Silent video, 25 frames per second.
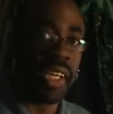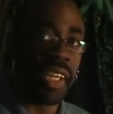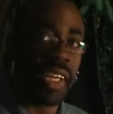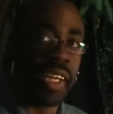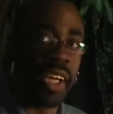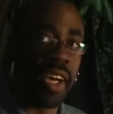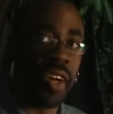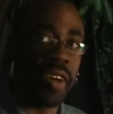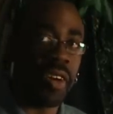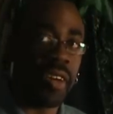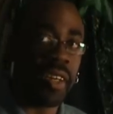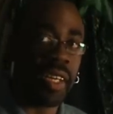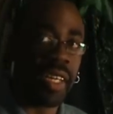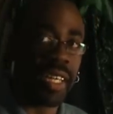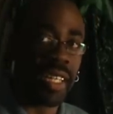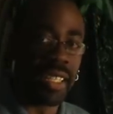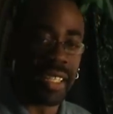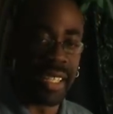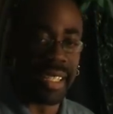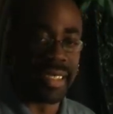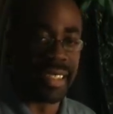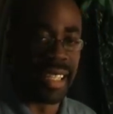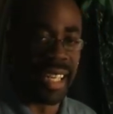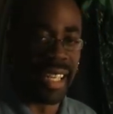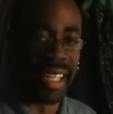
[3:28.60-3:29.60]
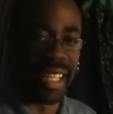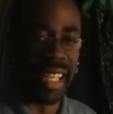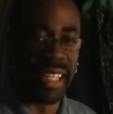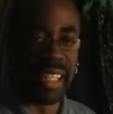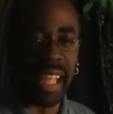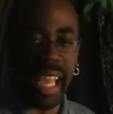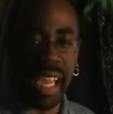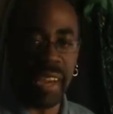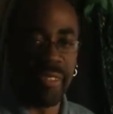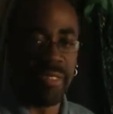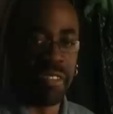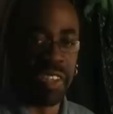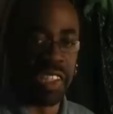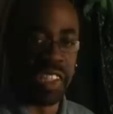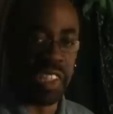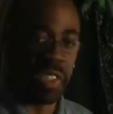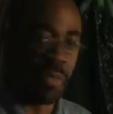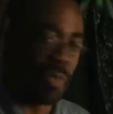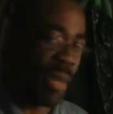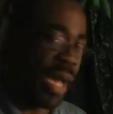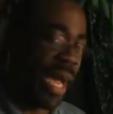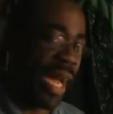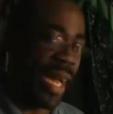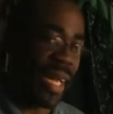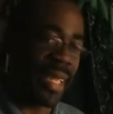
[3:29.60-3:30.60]
you know, because they say that they
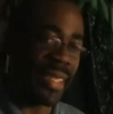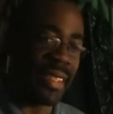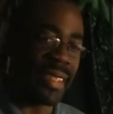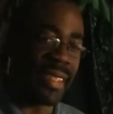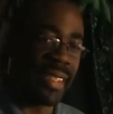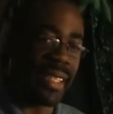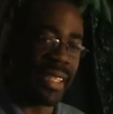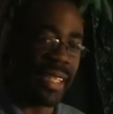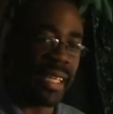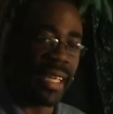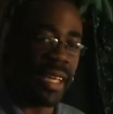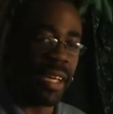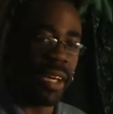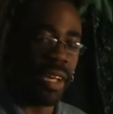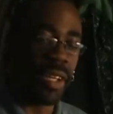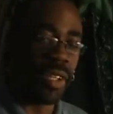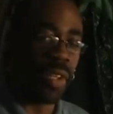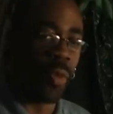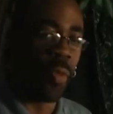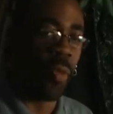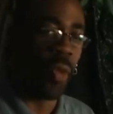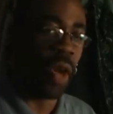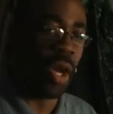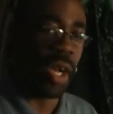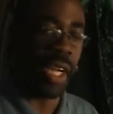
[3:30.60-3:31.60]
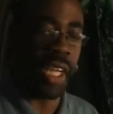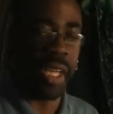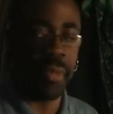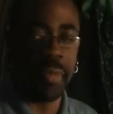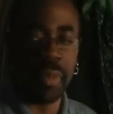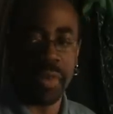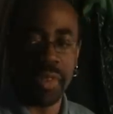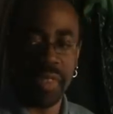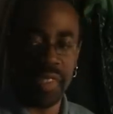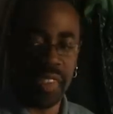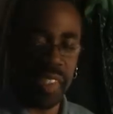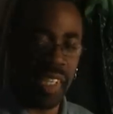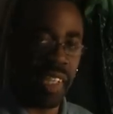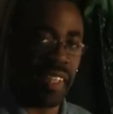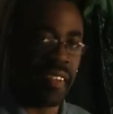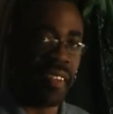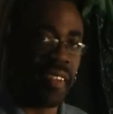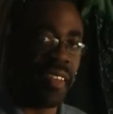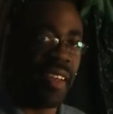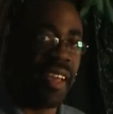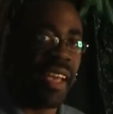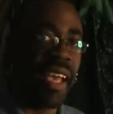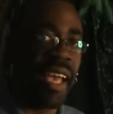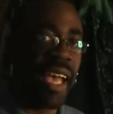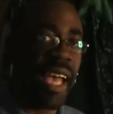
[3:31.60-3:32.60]
respect the work he puts
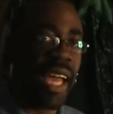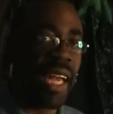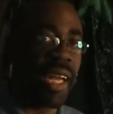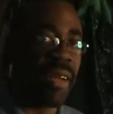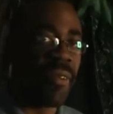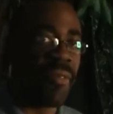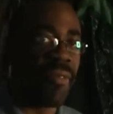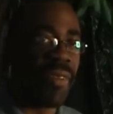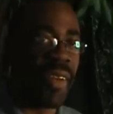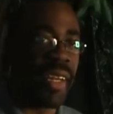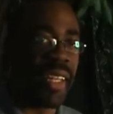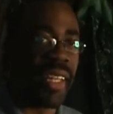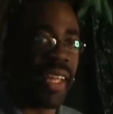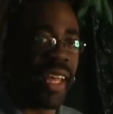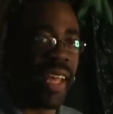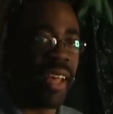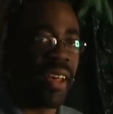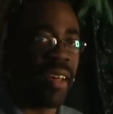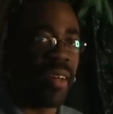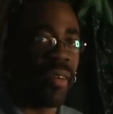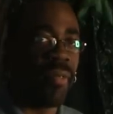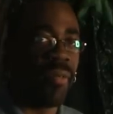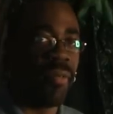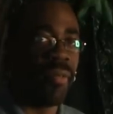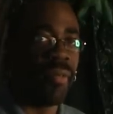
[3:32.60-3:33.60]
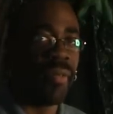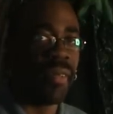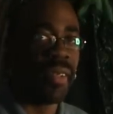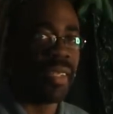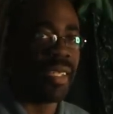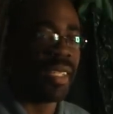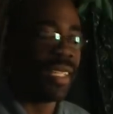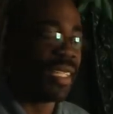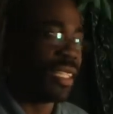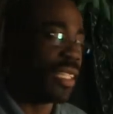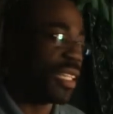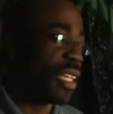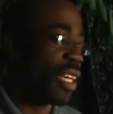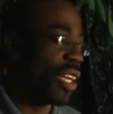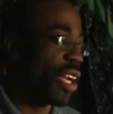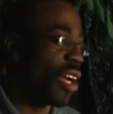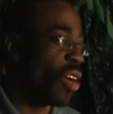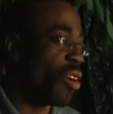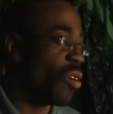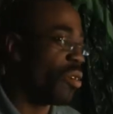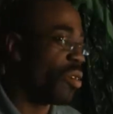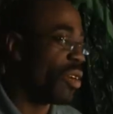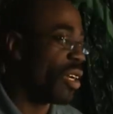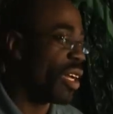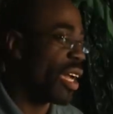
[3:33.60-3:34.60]
in and everything there, yeah. you
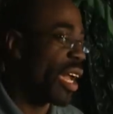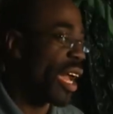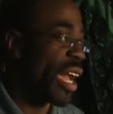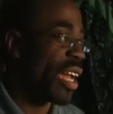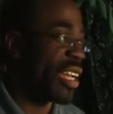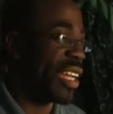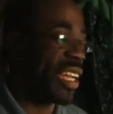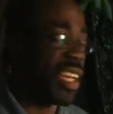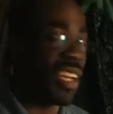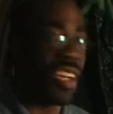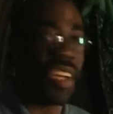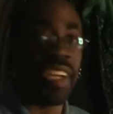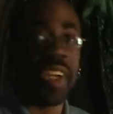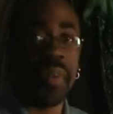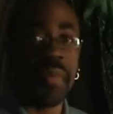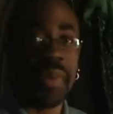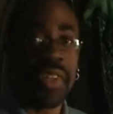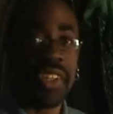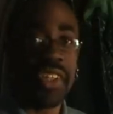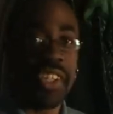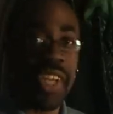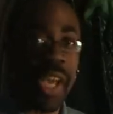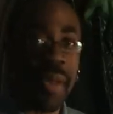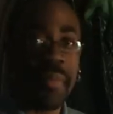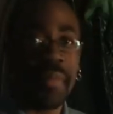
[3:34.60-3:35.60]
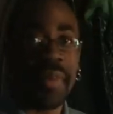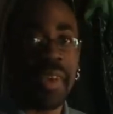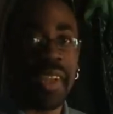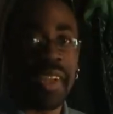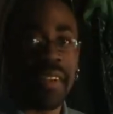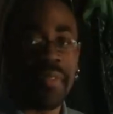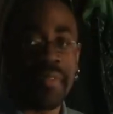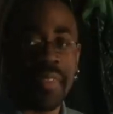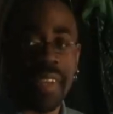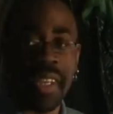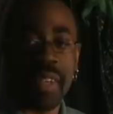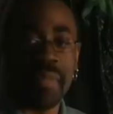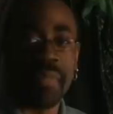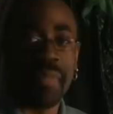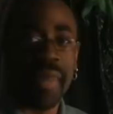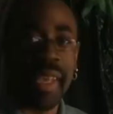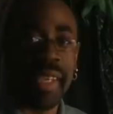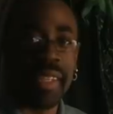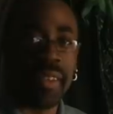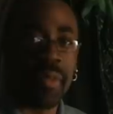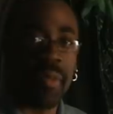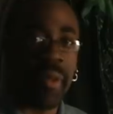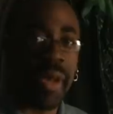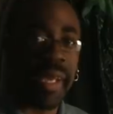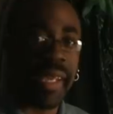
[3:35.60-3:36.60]
know, and he could have been champion if he'd
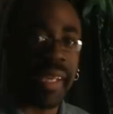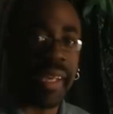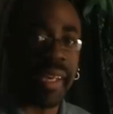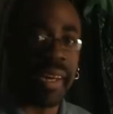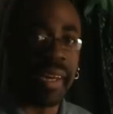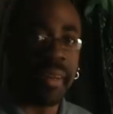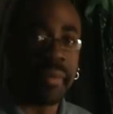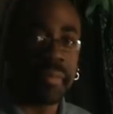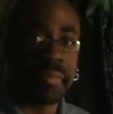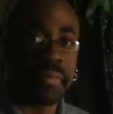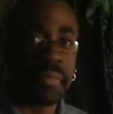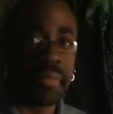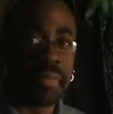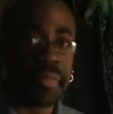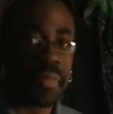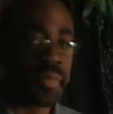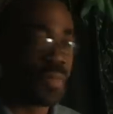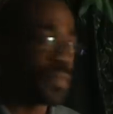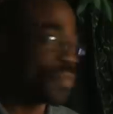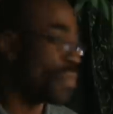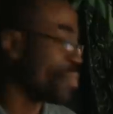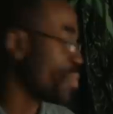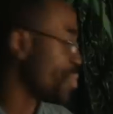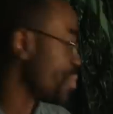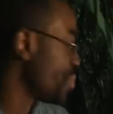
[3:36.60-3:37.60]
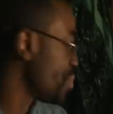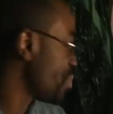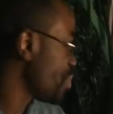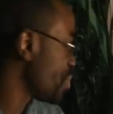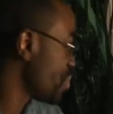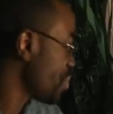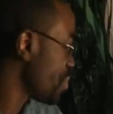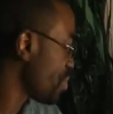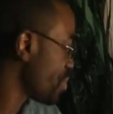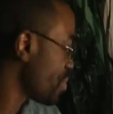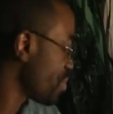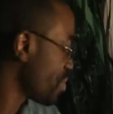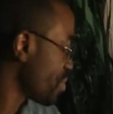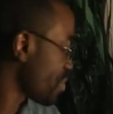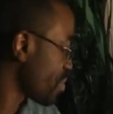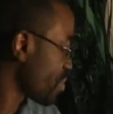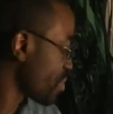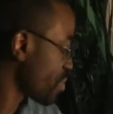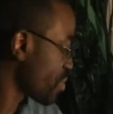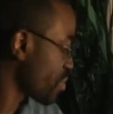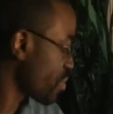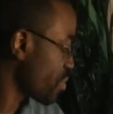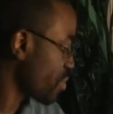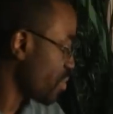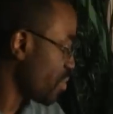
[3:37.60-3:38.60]
made the weight cut.
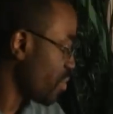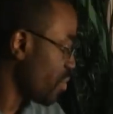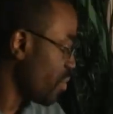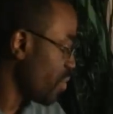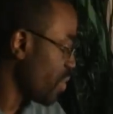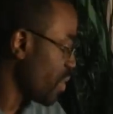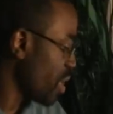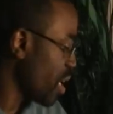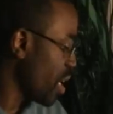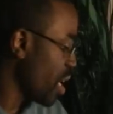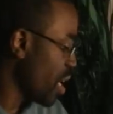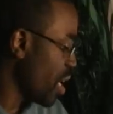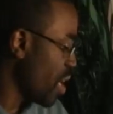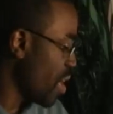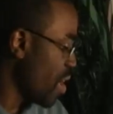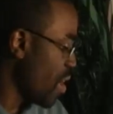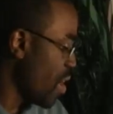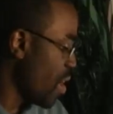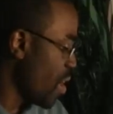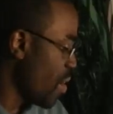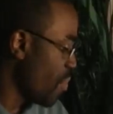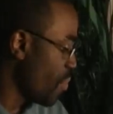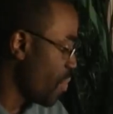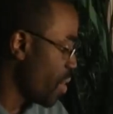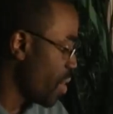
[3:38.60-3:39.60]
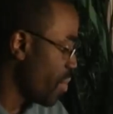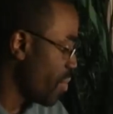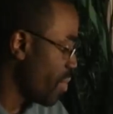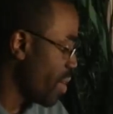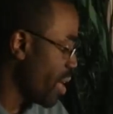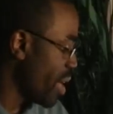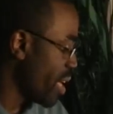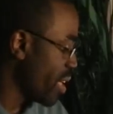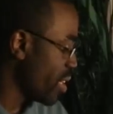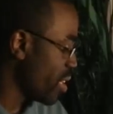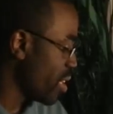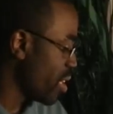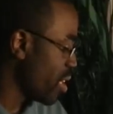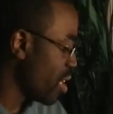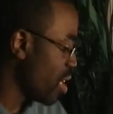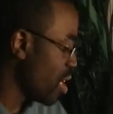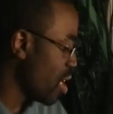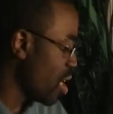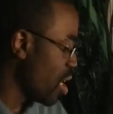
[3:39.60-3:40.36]
Yeah. But man.